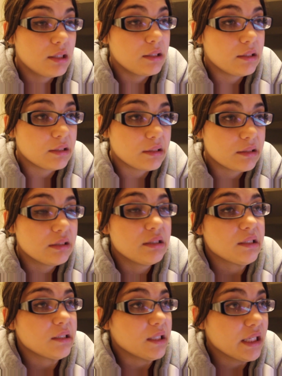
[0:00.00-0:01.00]

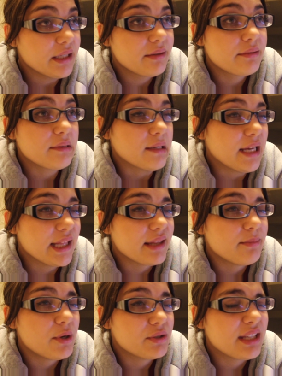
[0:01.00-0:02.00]
not
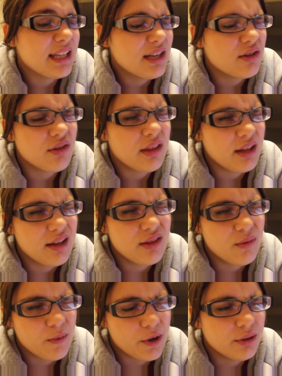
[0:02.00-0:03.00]
the most legal thing in
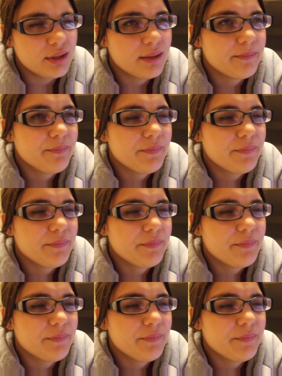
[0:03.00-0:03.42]
the world.